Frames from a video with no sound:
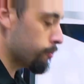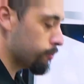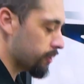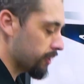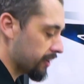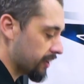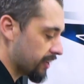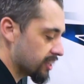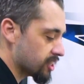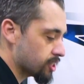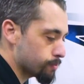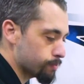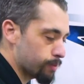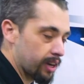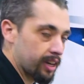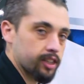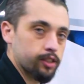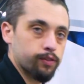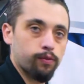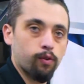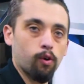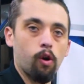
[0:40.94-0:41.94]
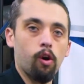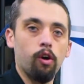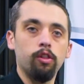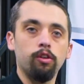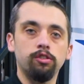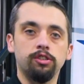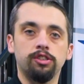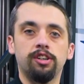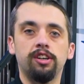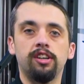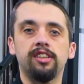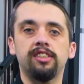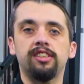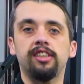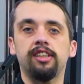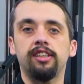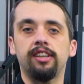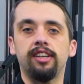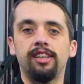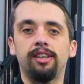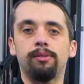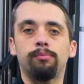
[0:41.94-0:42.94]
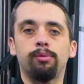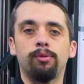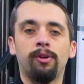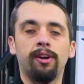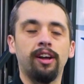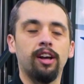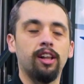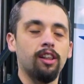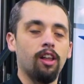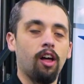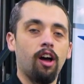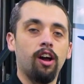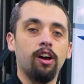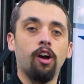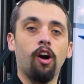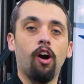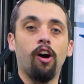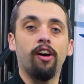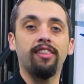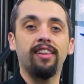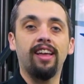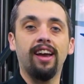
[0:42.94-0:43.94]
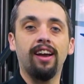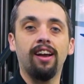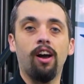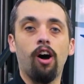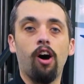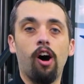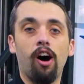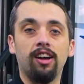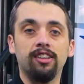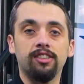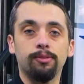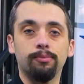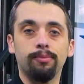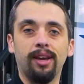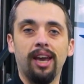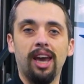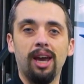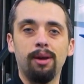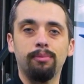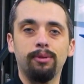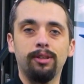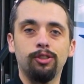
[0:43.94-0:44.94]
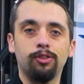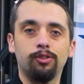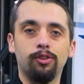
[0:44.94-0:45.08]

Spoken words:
plenty of space for all those goodies that you need to bring along on that awesome camping